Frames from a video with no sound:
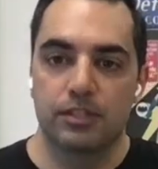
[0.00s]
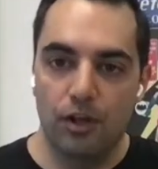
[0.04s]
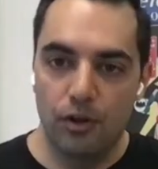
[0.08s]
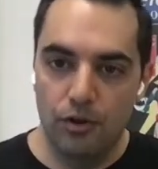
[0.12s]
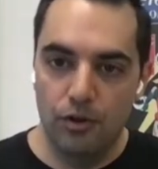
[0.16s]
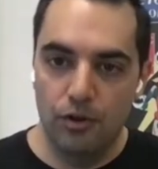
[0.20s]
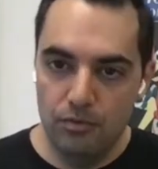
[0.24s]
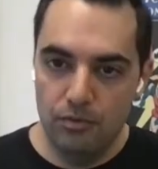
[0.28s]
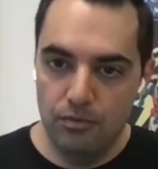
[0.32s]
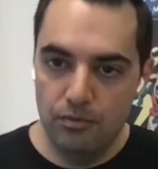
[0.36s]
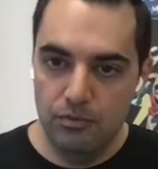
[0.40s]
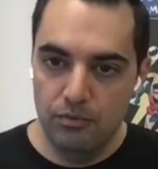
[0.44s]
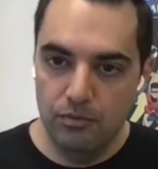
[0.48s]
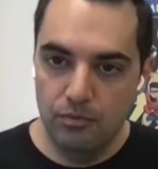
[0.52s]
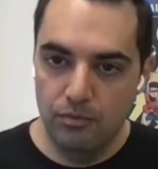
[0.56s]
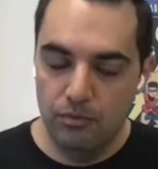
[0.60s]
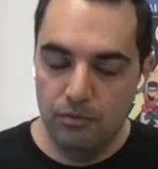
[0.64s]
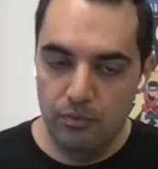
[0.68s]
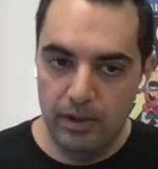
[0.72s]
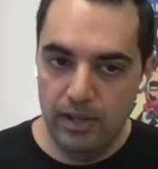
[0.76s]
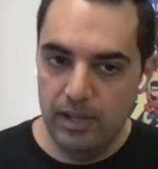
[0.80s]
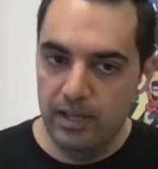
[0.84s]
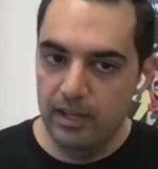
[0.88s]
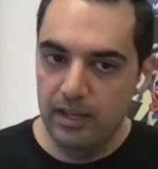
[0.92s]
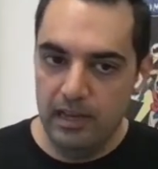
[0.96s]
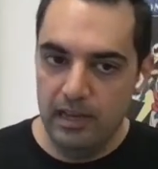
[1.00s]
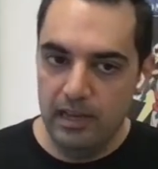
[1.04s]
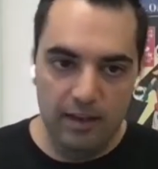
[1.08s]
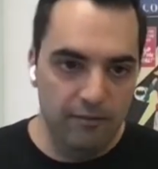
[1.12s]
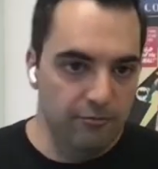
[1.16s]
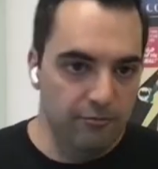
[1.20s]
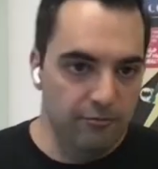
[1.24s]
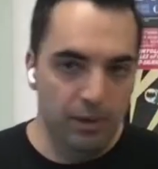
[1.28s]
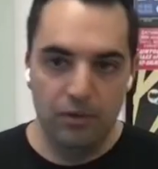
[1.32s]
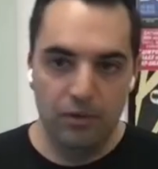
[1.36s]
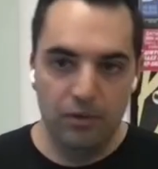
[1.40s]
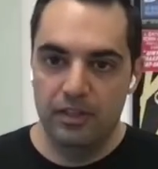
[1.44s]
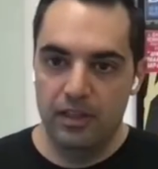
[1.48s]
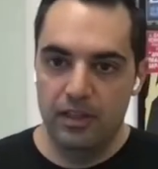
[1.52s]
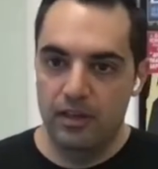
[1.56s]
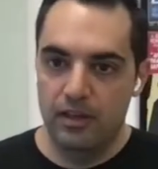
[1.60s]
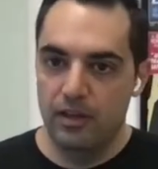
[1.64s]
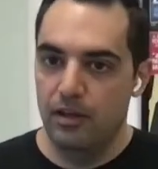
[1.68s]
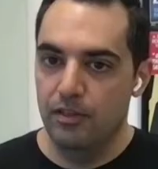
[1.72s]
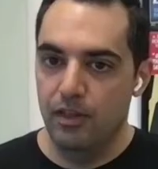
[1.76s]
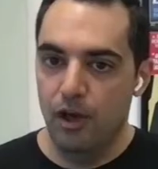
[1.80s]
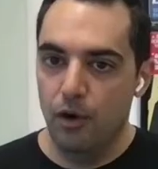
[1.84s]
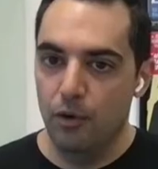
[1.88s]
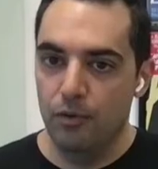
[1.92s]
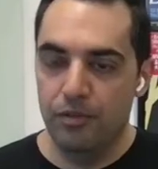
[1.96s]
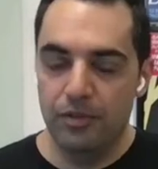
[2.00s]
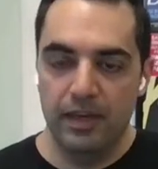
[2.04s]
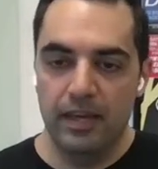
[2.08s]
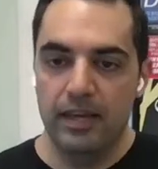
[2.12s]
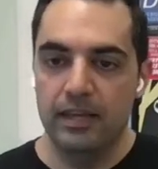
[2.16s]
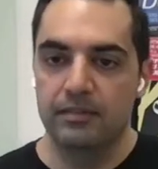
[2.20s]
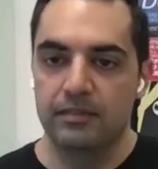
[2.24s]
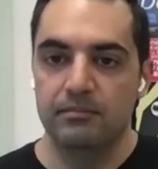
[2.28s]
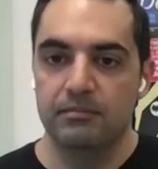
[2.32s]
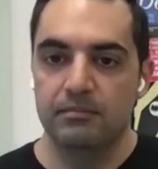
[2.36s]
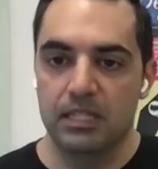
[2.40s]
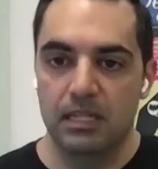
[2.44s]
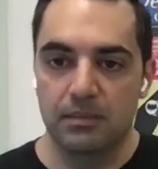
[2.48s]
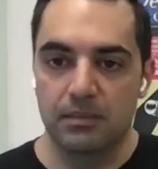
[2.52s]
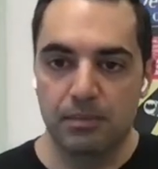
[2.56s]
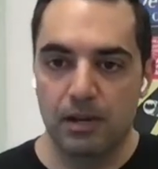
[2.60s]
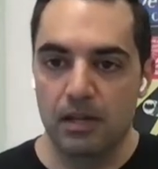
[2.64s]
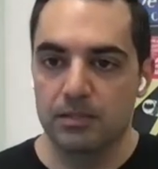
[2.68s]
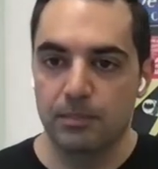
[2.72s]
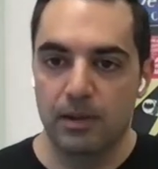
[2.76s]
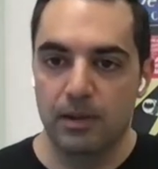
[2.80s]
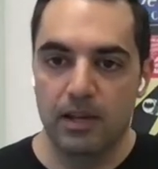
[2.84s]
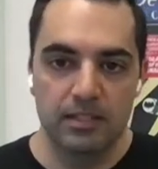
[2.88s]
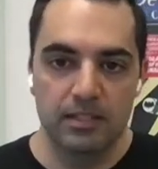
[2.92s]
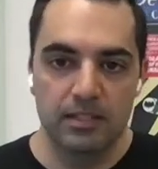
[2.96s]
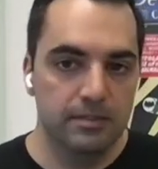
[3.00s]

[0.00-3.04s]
So we have built the whole thing in C++.